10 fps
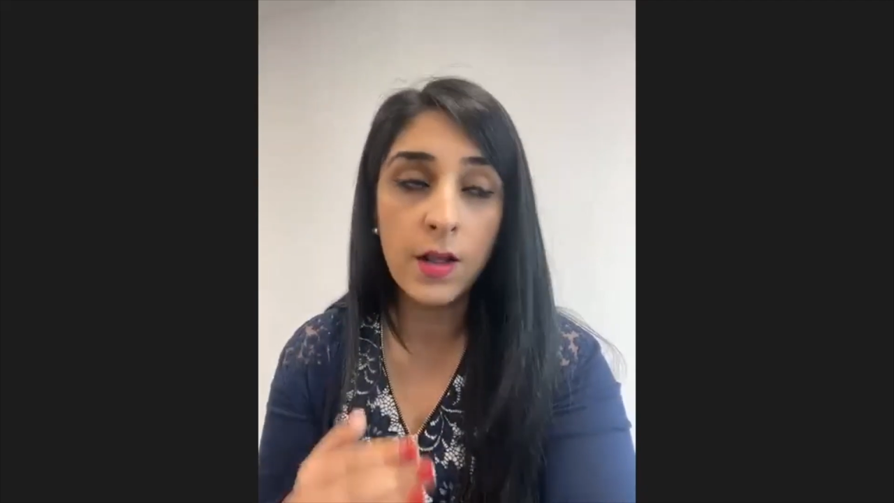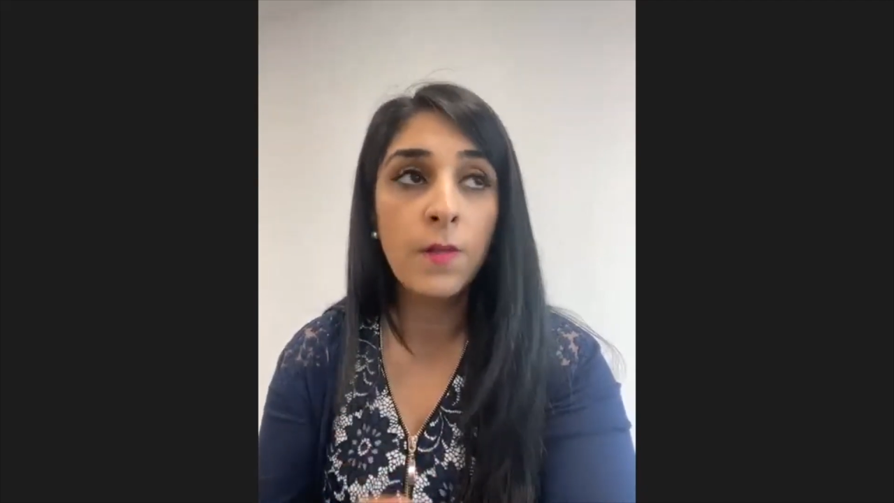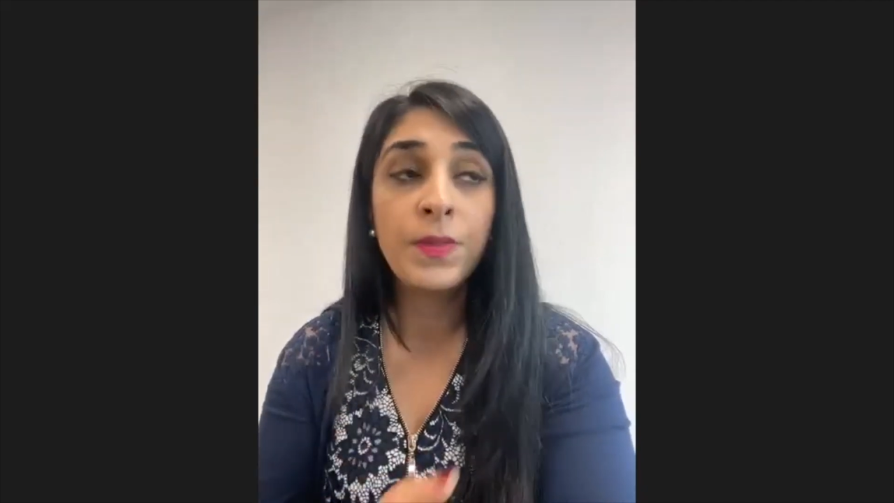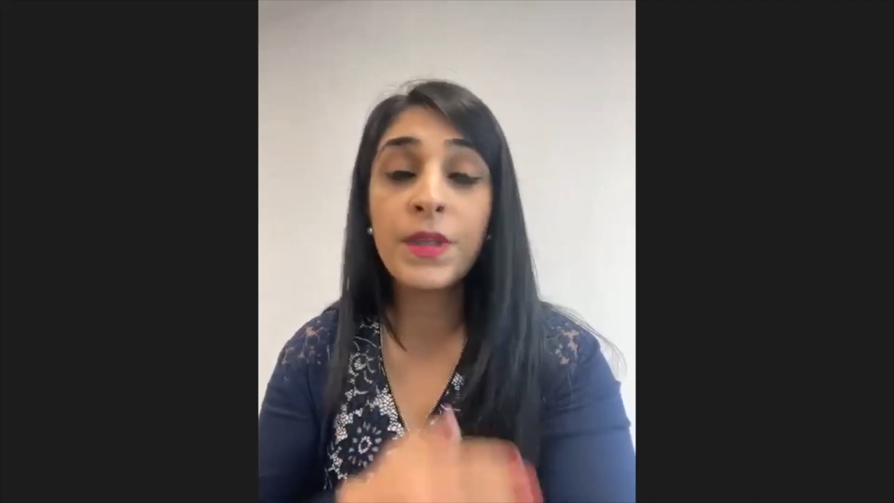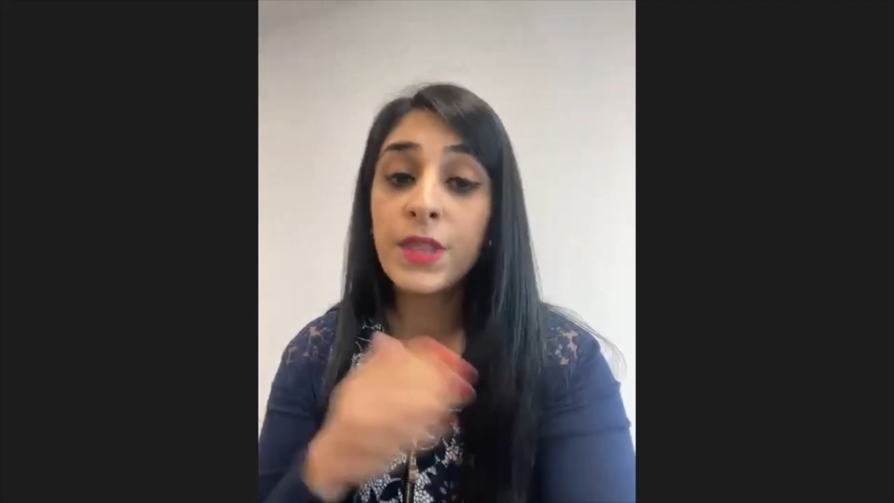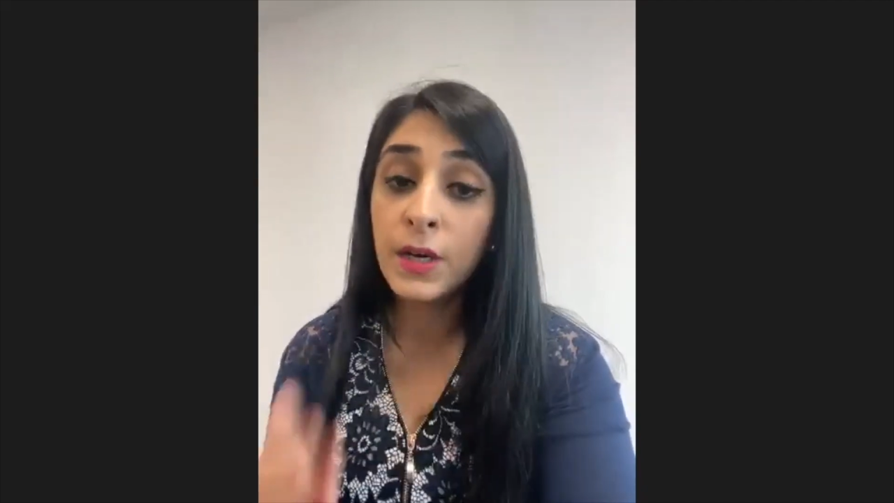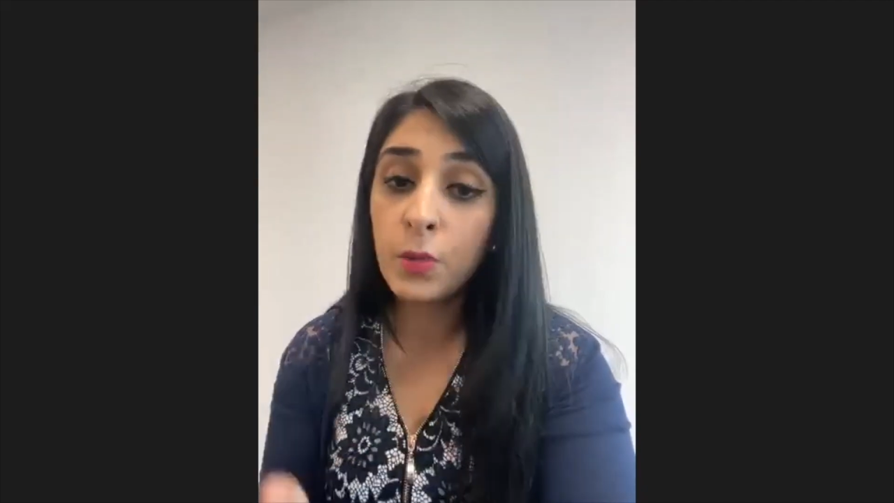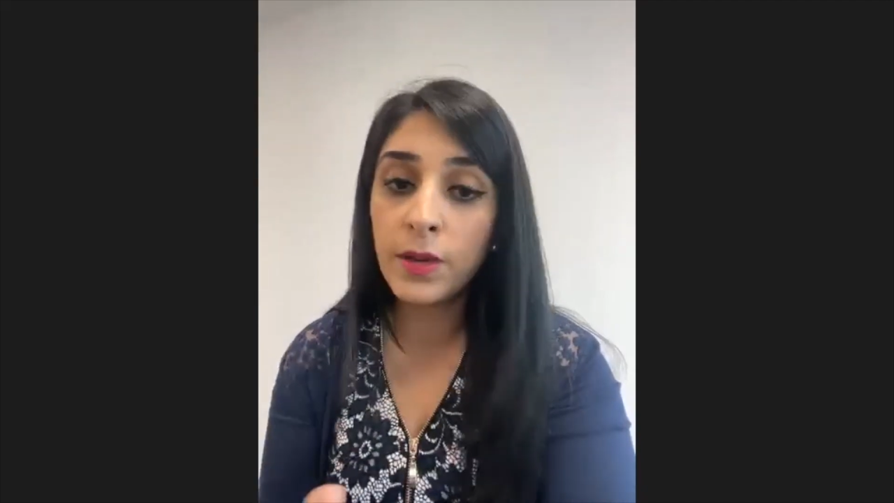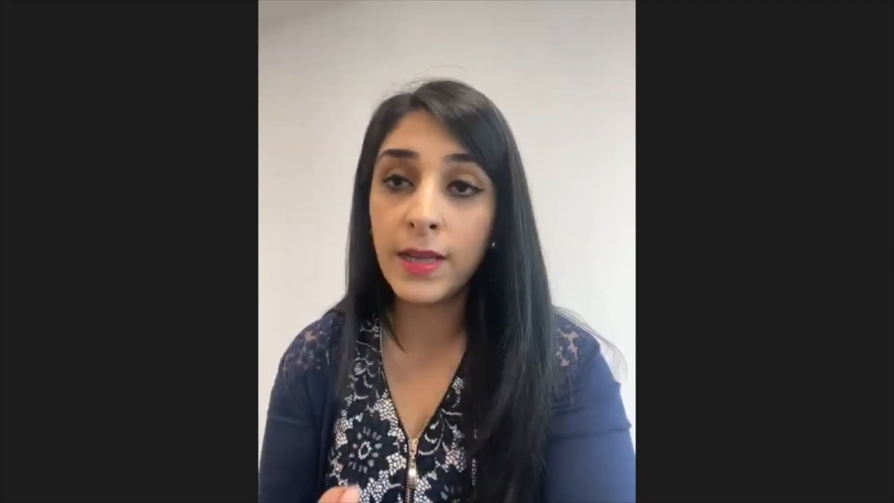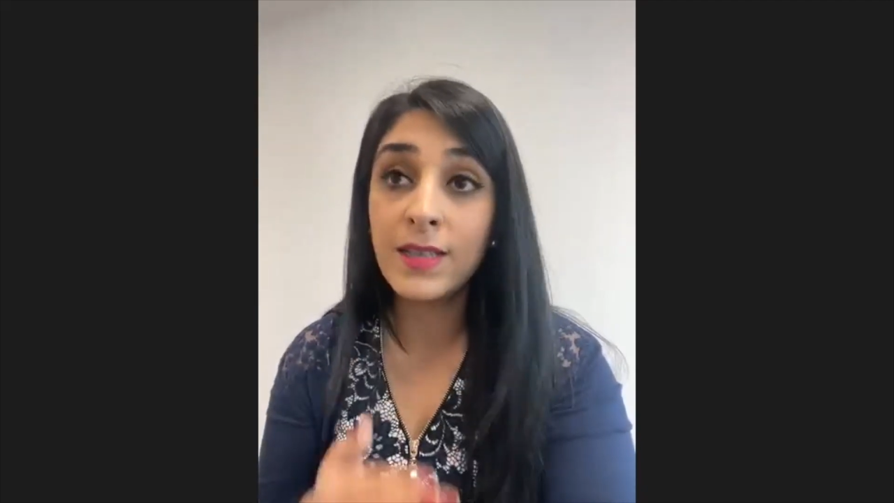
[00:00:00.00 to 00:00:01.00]
The third
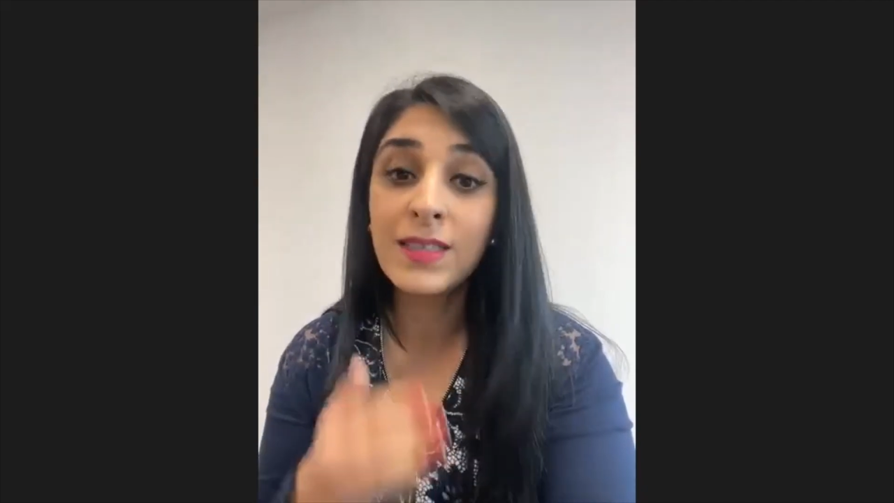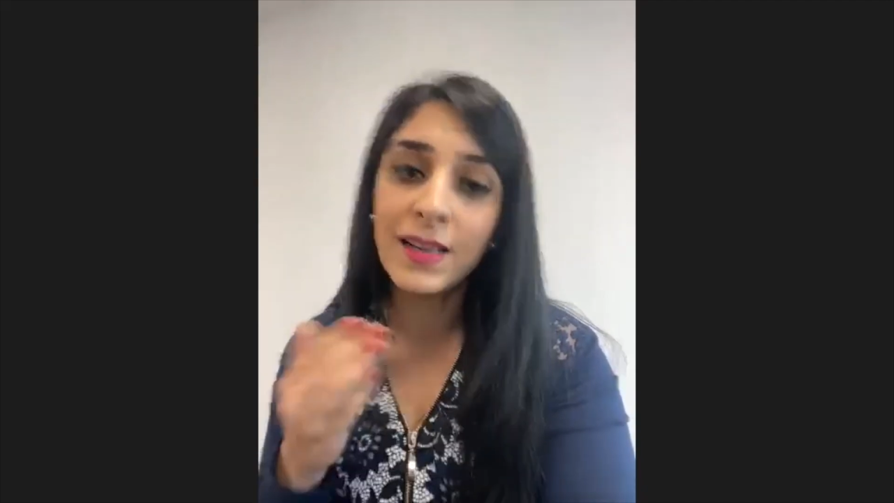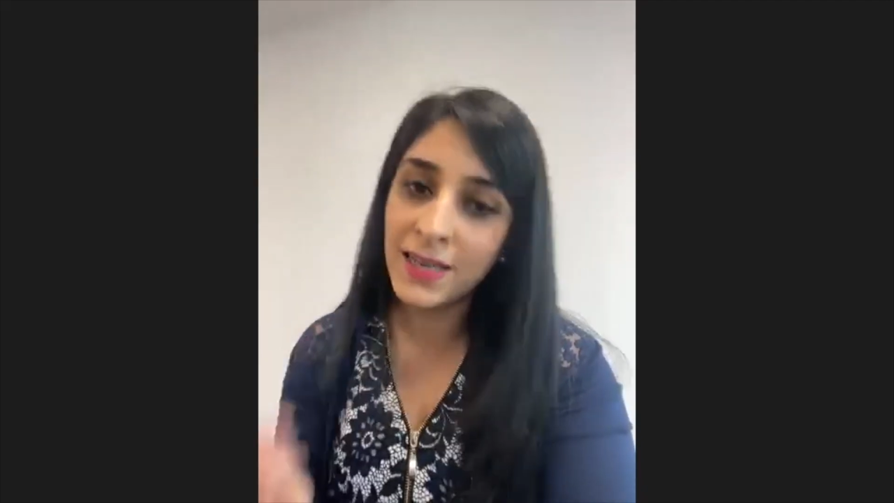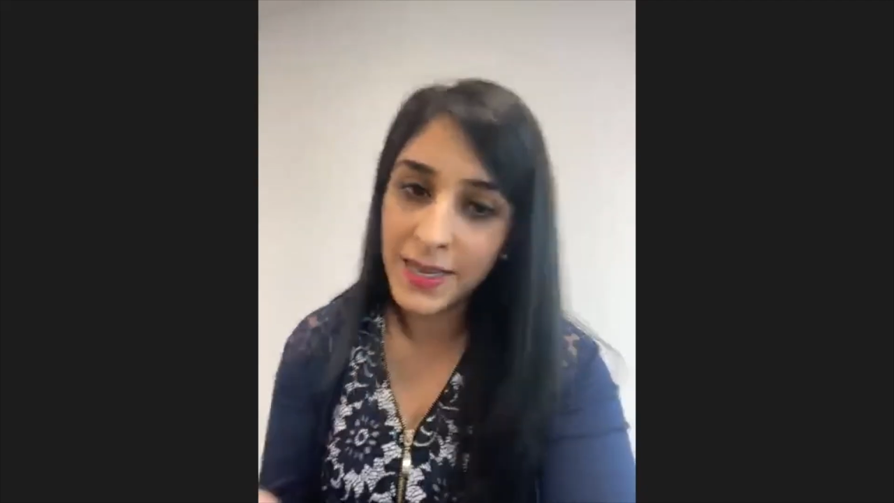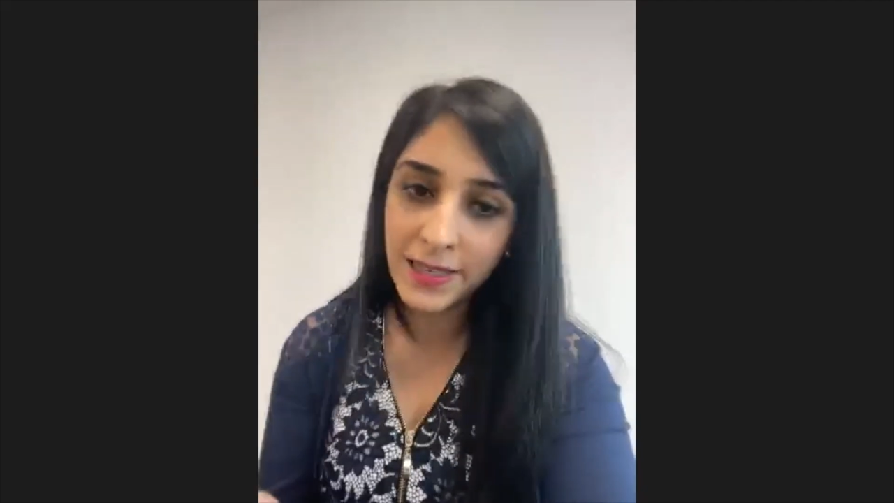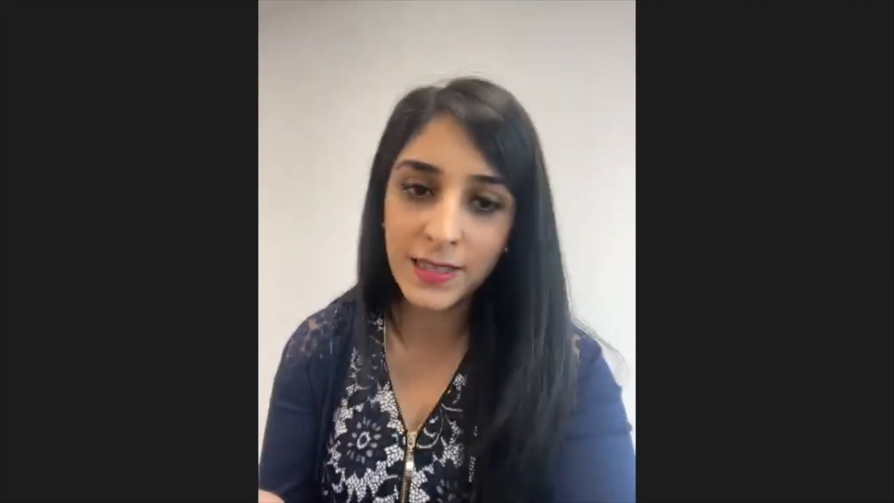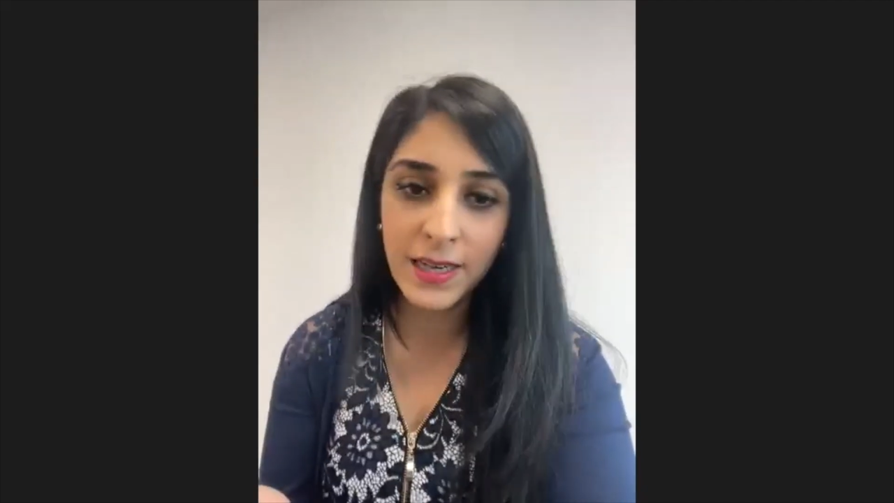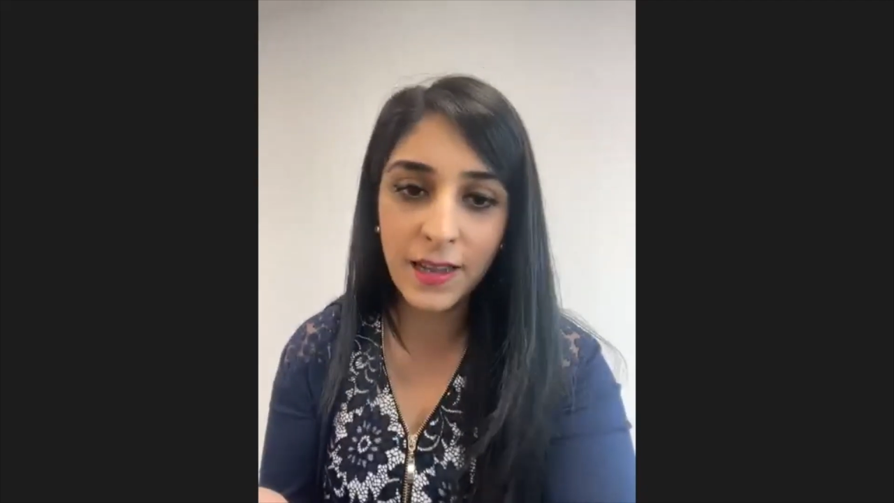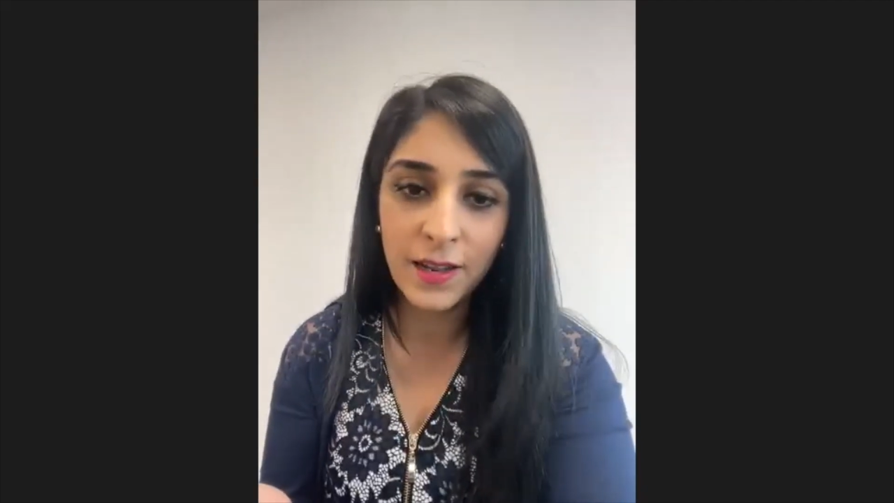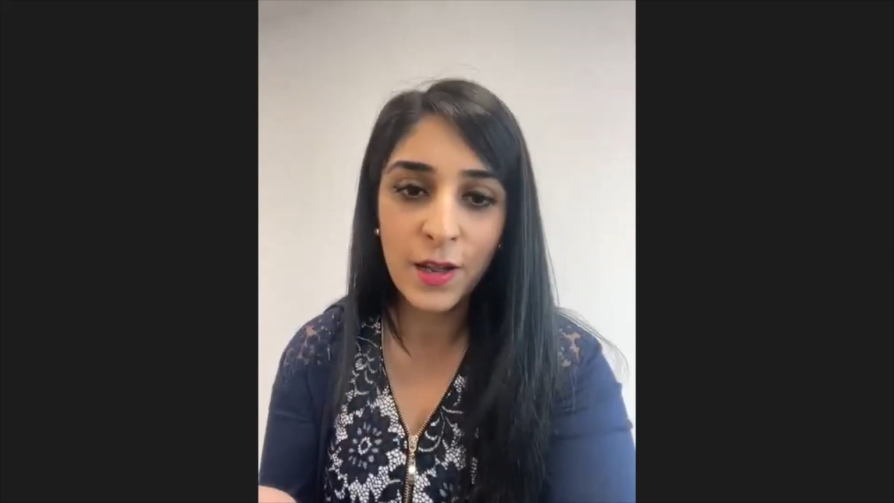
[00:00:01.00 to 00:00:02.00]
one then is clean tech
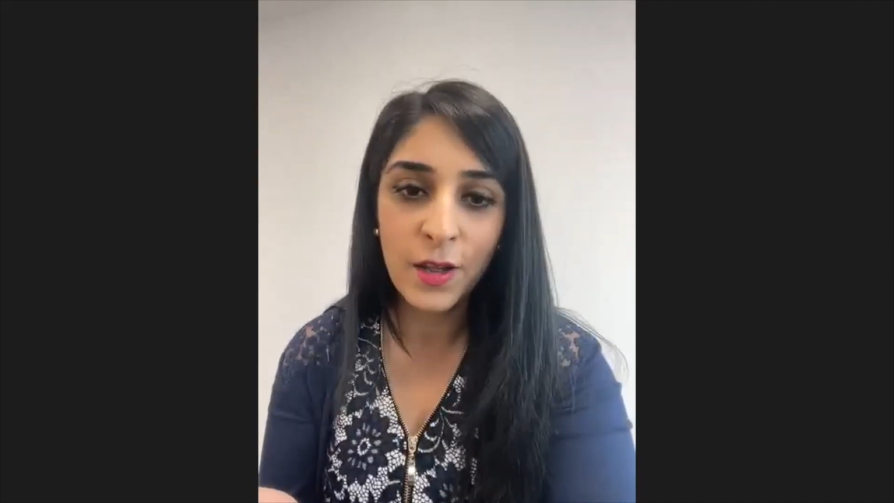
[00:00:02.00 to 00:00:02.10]
city,